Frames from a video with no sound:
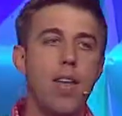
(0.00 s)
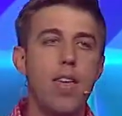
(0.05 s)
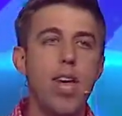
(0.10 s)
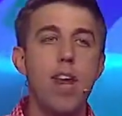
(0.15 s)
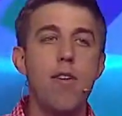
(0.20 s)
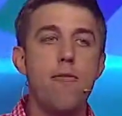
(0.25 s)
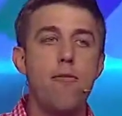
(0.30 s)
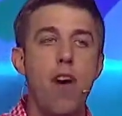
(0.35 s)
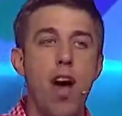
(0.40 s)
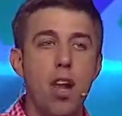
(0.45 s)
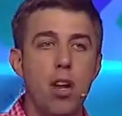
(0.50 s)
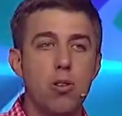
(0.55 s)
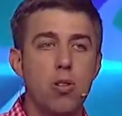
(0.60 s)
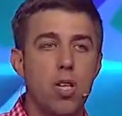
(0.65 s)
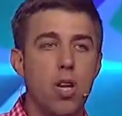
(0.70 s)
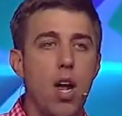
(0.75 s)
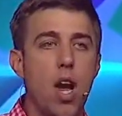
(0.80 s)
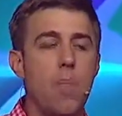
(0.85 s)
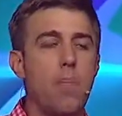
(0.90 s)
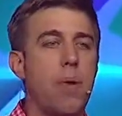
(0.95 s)
And then he
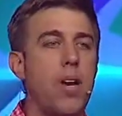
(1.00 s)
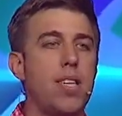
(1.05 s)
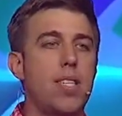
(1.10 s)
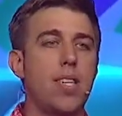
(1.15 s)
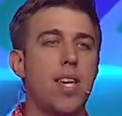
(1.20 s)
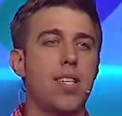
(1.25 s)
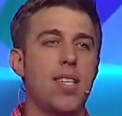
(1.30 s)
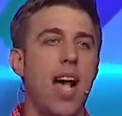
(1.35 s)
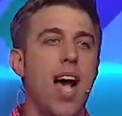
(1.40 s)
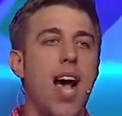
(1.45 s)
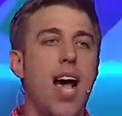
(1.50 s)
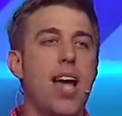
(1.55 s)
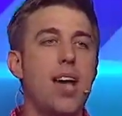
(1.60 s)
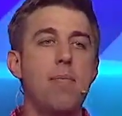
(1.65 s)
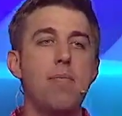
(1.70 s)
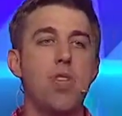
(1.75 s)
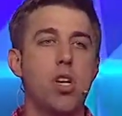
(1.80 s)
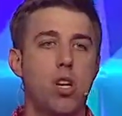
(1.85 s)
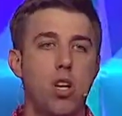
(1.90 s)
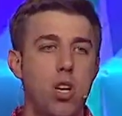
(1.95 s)
follows it up and he says, I
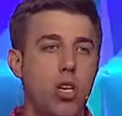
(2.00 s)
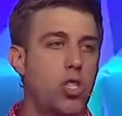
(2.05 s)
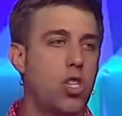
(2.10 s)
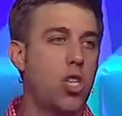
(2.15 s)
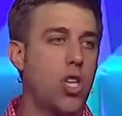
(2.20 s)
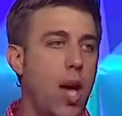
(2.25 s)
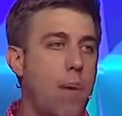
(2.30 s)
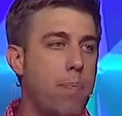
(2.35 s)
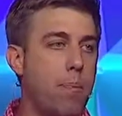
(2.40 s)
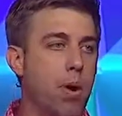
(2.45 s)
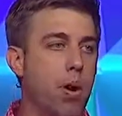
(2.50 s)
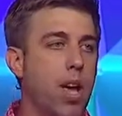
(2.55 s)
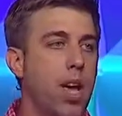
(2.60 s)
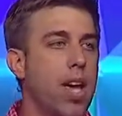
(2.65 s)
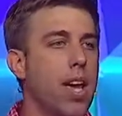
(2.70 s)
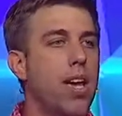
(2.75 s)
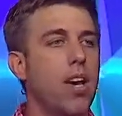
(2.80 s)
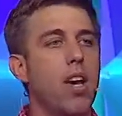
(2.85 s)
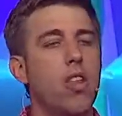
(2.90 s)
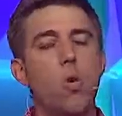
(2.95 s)
am the good shepherd.
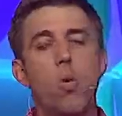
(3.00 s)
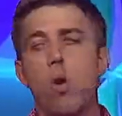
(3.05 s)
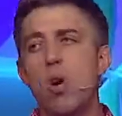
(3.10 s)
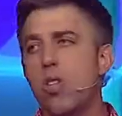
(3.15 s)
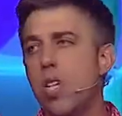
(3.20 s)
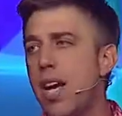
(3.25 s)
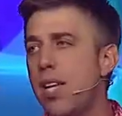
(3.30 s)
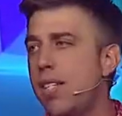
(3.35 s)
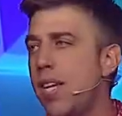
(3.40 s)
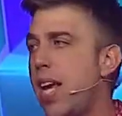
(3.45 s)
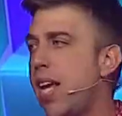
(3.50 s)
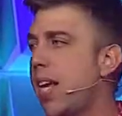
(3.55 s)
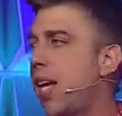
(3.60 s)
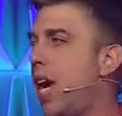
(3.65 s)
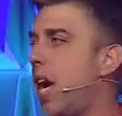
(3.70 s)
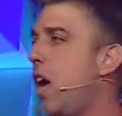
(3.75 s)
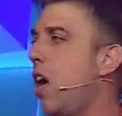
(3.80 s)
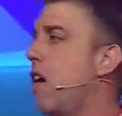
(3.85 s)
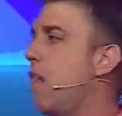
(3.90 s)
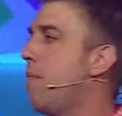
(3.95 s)
In other words, I take
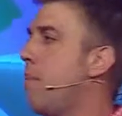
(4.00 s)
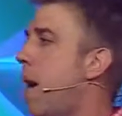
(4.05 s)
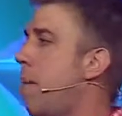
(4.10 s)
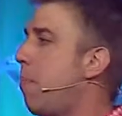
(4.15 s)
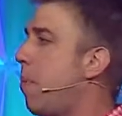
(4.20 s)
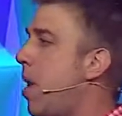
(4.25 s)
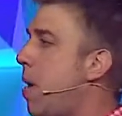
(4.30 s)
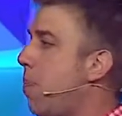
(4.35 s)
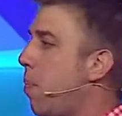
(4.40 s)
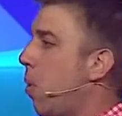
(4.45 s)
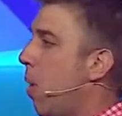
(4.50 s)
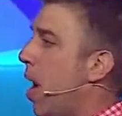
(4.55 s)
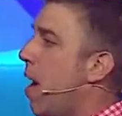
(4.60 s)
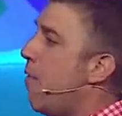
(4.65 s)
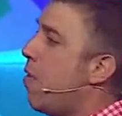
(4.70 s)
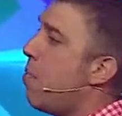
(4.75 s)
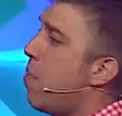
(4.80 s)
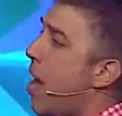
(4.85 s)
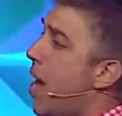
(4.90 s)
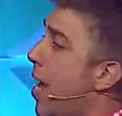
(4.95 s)
care of my people.
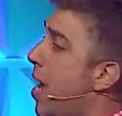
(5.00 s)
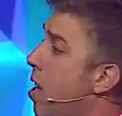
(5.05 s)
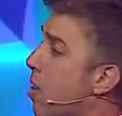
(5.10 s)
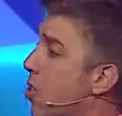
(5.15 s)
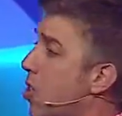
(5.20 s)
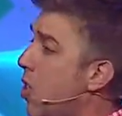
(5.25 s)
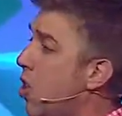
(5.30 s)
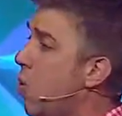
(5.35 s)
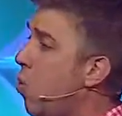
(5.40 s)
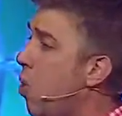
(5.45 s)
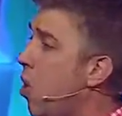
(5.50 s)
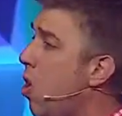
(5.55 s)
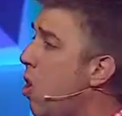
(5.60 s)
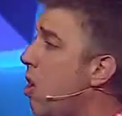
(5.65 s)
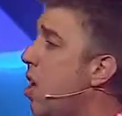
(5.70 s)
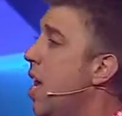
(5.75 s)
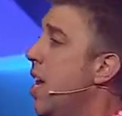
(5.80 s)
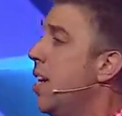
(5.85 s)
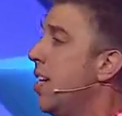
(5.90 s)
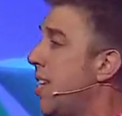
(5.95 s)
Everybody else in the
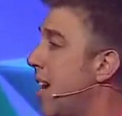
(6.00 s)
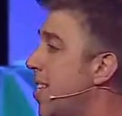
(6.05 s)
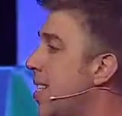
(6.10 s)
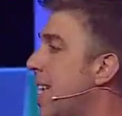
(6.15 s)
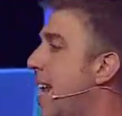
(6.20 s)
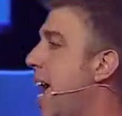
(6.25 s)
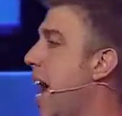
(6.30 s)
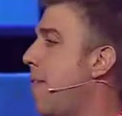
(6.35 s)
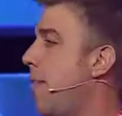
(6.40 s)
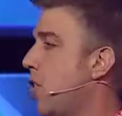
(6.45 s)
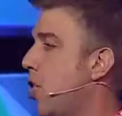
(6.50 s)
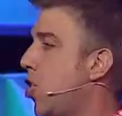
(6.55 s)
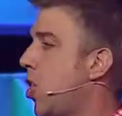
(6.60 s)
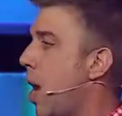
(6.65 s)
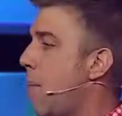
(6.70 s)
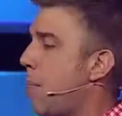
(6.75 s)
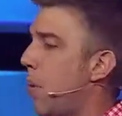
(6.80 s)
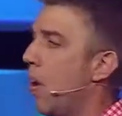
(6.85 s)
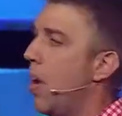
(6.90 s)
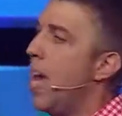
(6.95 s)
world doesn't have a
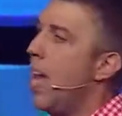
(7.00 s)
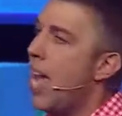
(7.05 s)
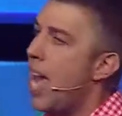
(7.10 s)
shepherd.